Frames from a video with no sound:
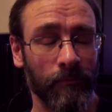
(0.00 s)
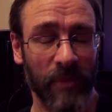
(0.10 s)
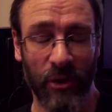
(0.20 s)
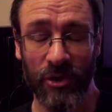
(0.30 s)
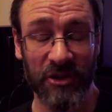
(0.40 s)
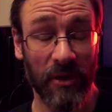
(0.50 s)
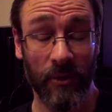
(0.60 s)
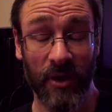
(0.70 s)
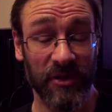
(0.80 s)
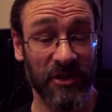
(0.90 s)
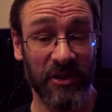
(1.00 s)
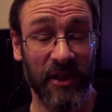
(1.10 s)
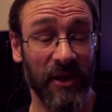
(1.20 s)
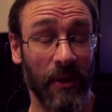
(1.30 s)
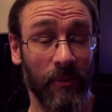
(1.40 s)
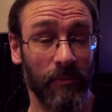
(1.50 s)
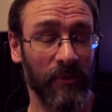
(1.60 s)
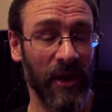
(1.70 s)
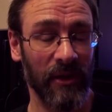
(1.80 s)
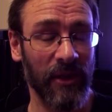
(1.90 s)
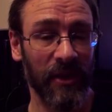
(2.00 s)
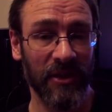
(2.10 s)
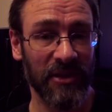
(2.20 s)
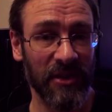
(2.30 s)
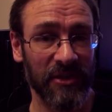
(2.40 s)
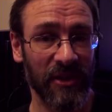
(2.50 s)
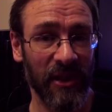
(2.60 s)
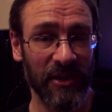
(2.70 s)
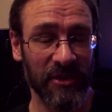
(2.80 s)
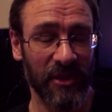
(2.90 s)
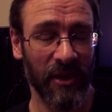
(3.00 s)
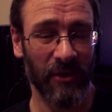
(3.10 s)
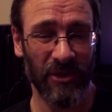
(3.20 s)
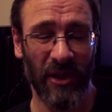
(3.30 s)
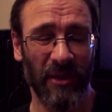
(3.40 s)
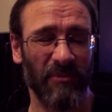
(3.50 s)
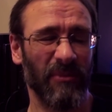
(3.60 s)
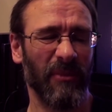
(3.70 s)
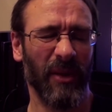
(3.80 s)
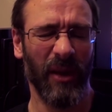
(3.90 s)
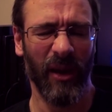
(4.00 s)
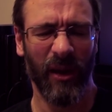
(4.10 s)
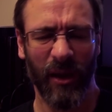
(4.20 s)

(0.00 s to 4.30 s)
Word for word: because I just had that Linux installation and I was like, nah.